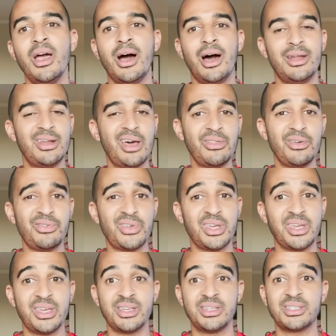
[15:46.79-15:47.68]
Another
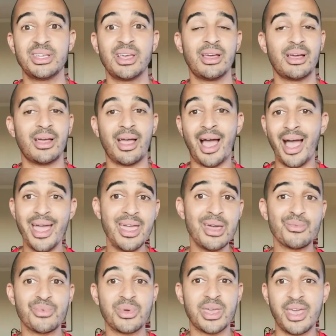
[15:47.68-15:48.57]
thing is, I
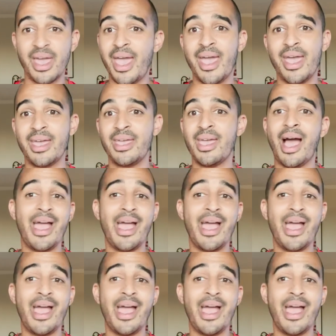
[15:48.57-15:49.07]
am gay.